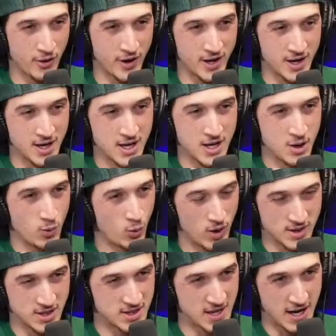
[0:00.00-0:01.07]
Murray
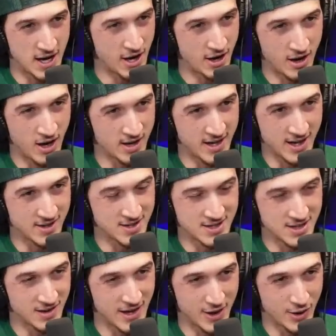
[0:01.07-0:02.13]
wasn't there against the